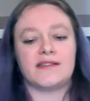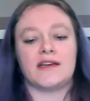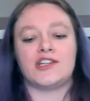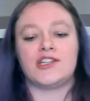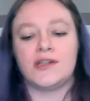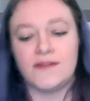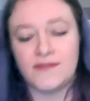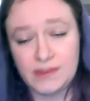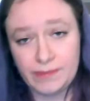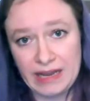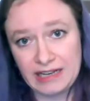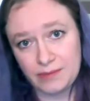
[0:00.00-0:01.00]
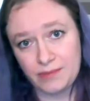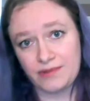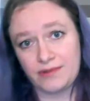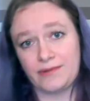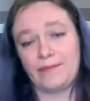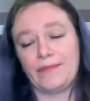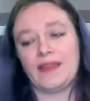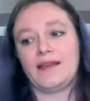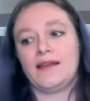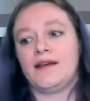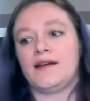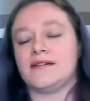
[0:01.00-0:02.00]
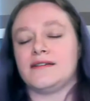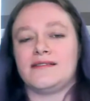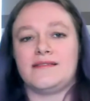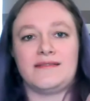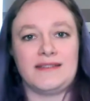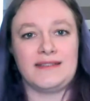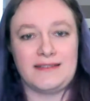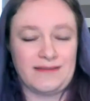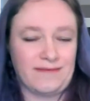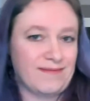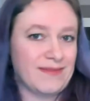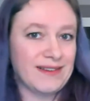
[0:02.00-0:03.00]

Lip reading: I should have spent more. You know,